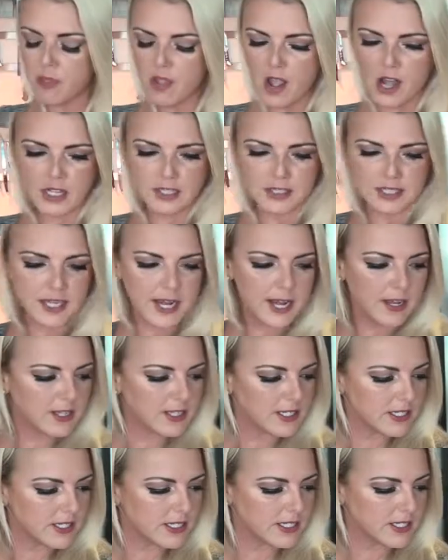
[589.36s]
I've
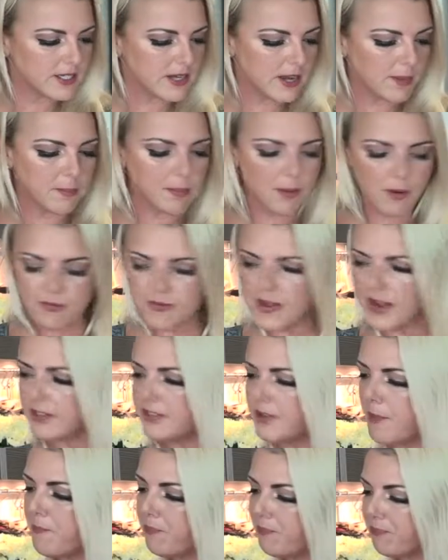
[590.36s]
nailed it this time,
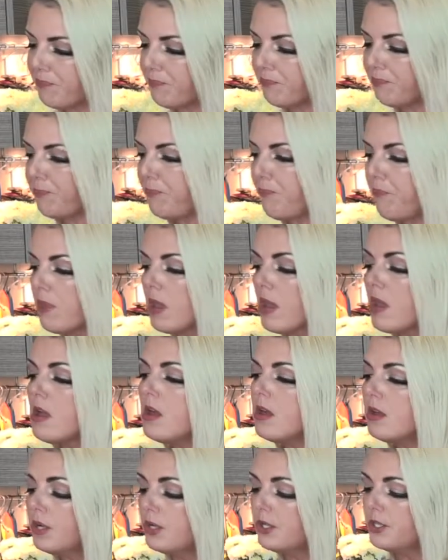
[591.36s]
perfect.
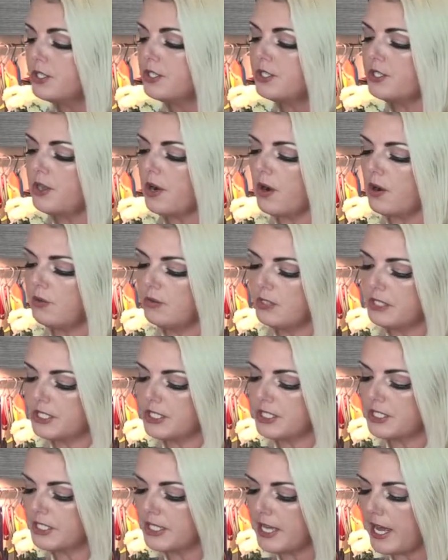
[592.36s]
So let's
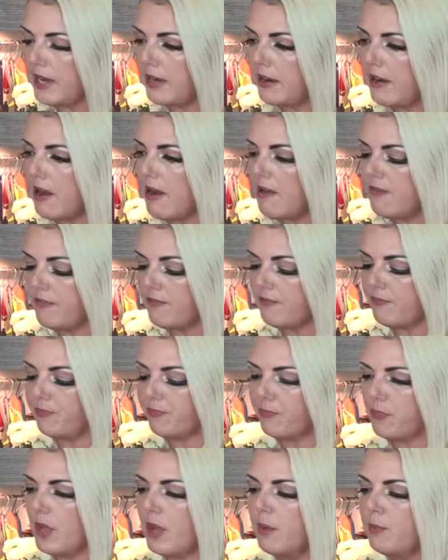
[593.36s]
just get it off
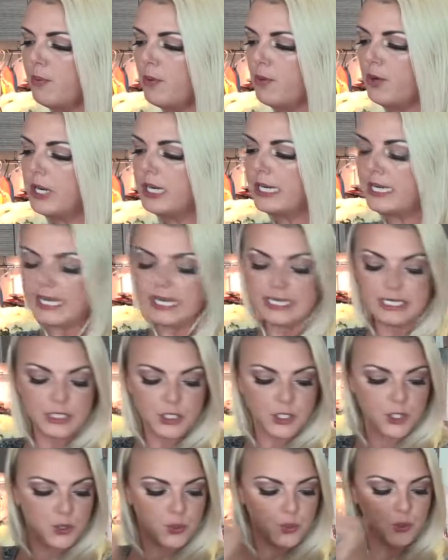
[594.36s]
and put it
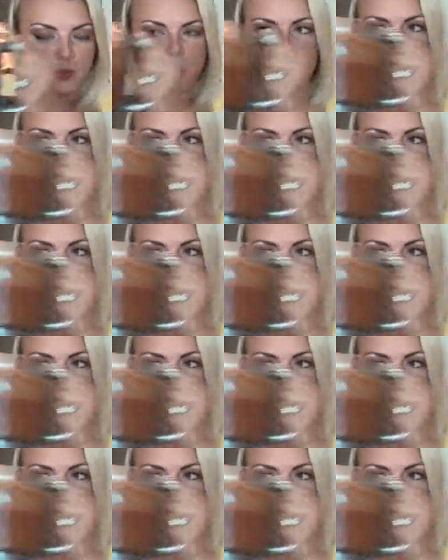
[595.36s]
into